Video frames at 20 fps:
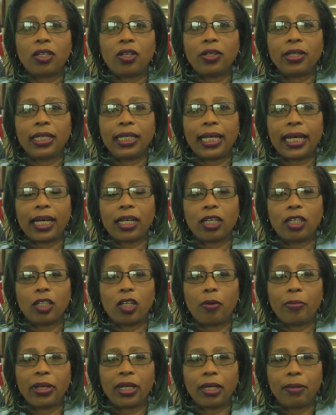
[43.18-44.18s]
on the
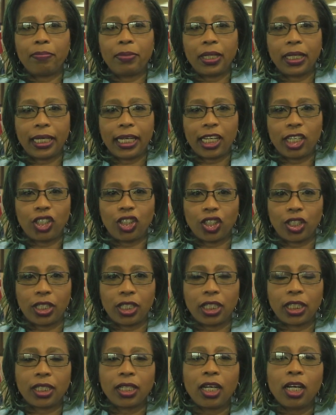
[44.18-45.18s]
economic
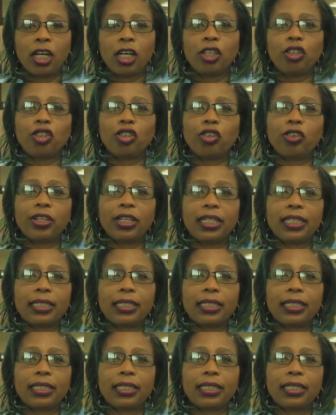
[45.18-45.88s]
implications during a